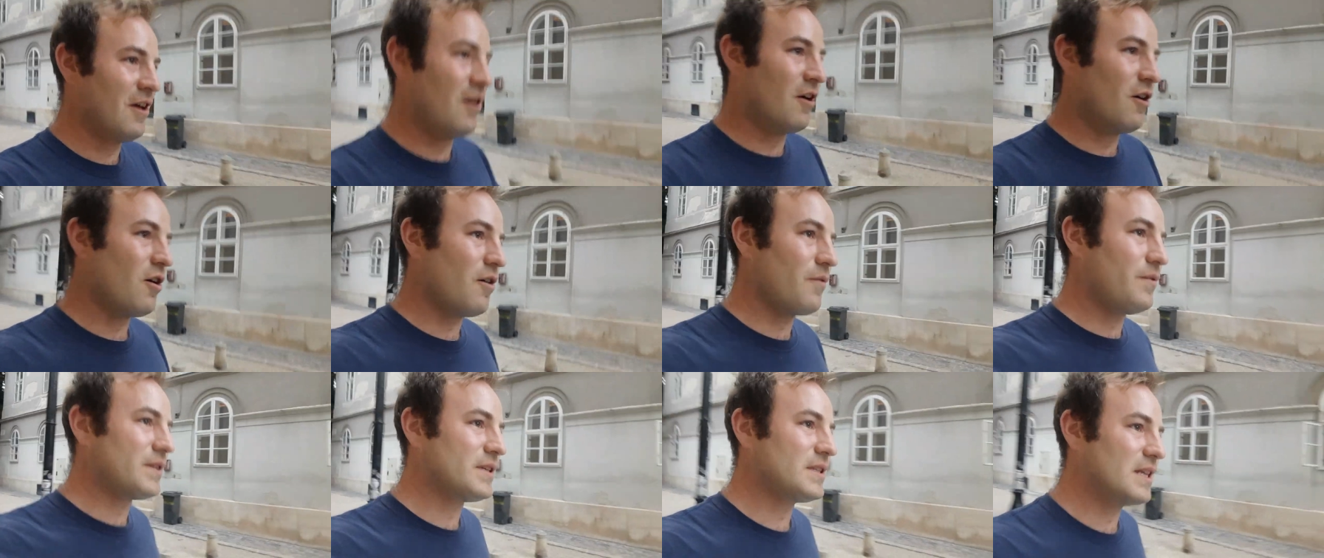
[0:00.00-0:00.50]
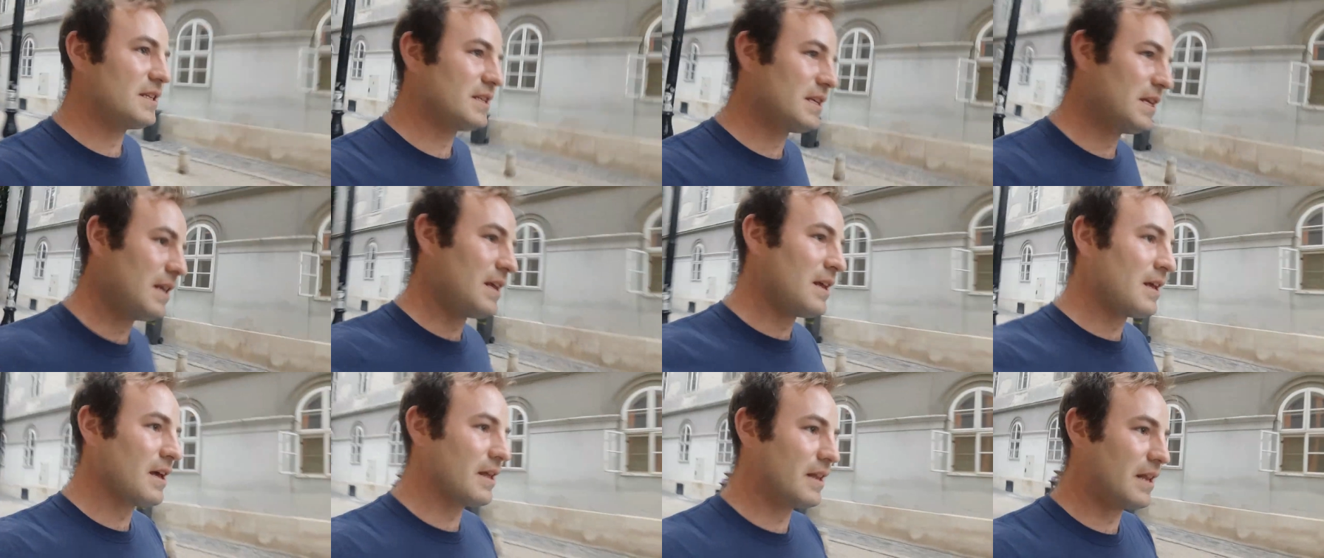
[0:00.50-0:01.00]
of the
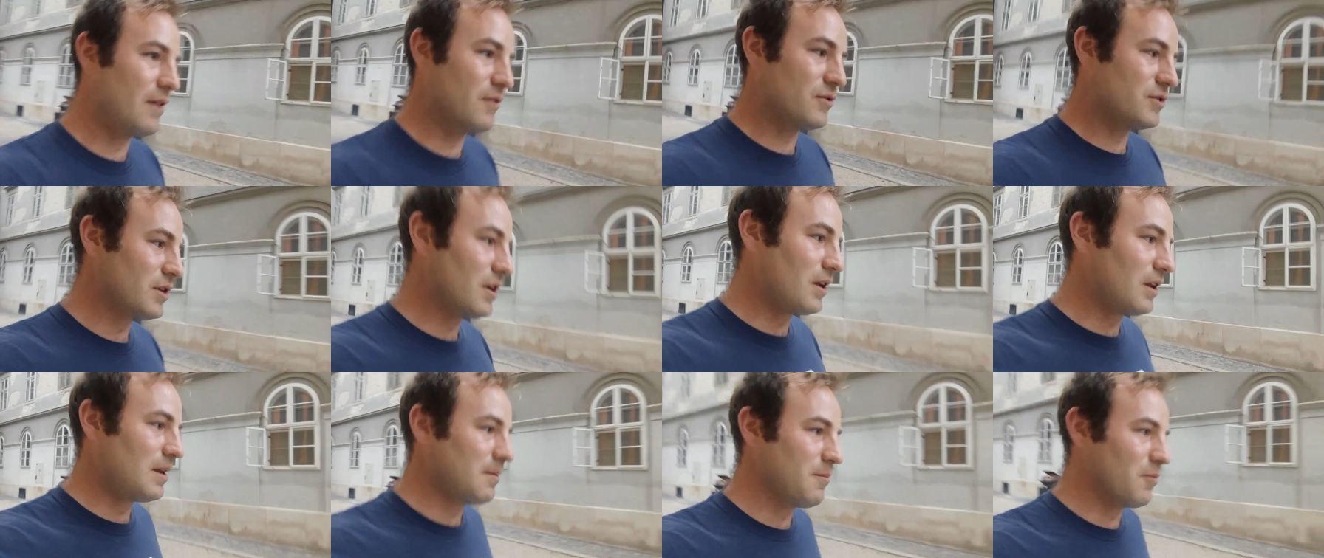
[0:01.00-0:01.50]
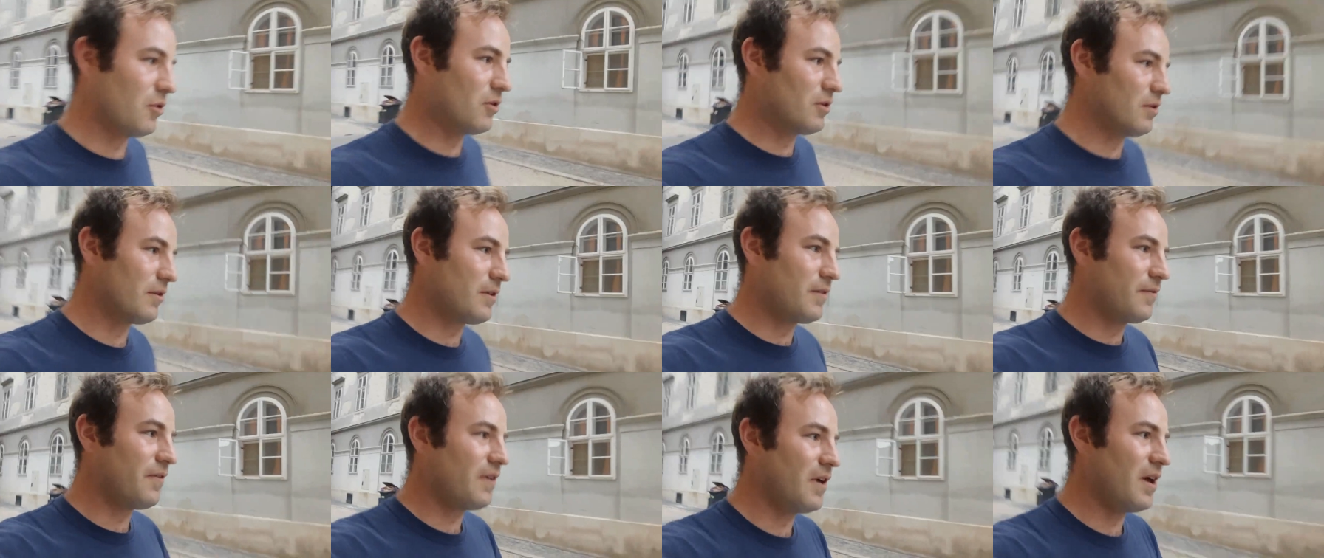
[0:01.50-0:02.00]
city, and there was certainly a model
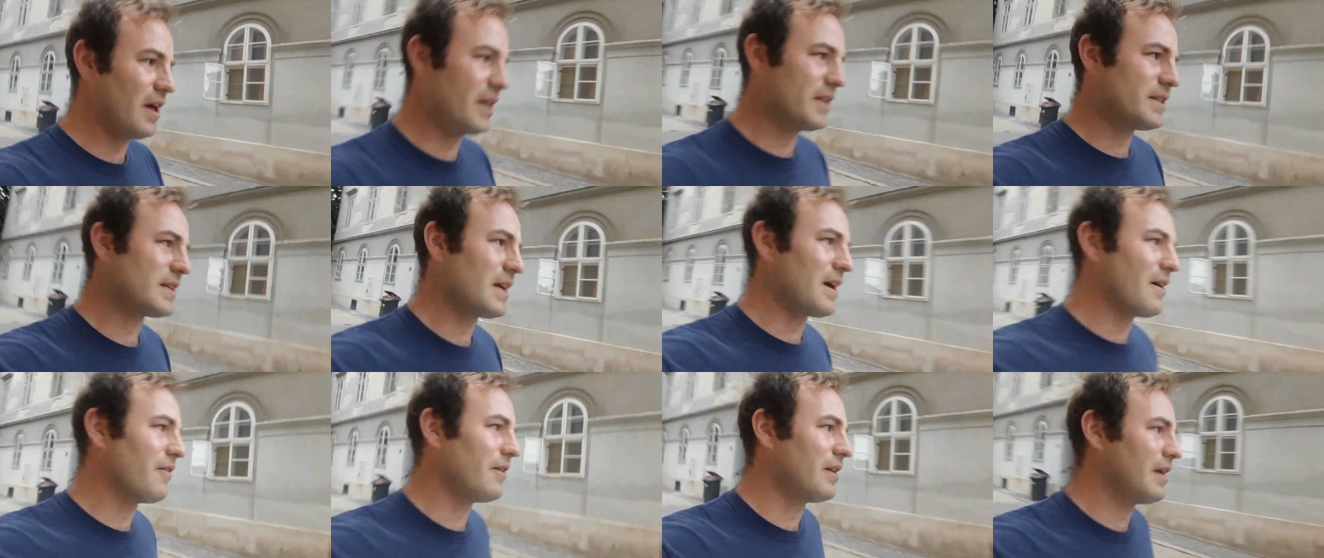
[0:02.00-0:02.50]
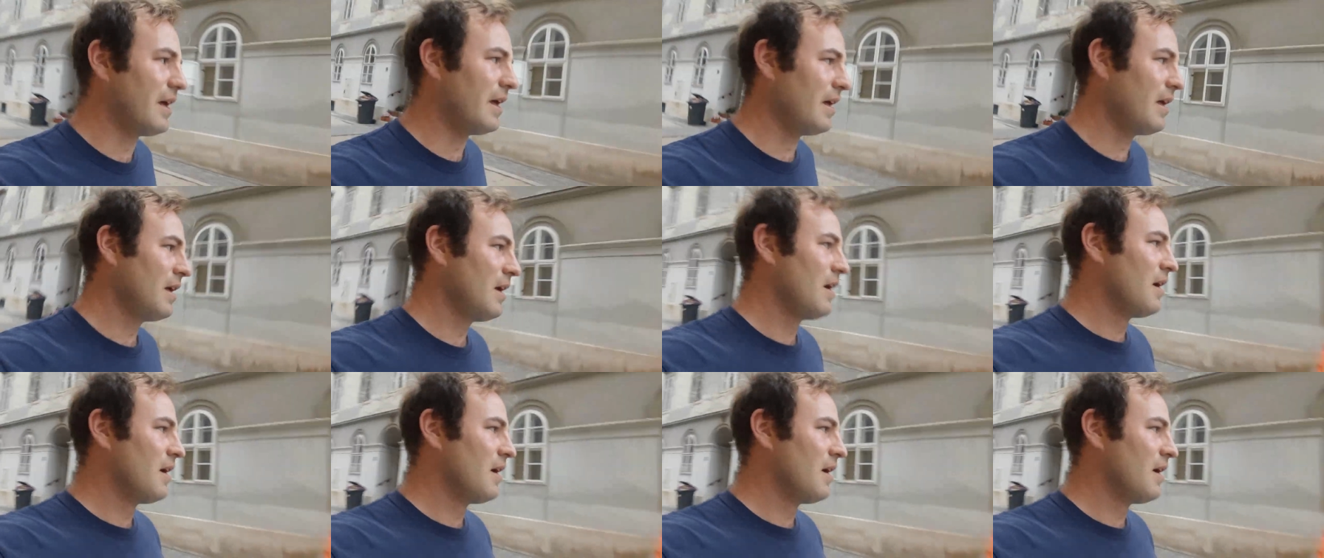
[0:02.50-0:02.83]
of the fire tower there.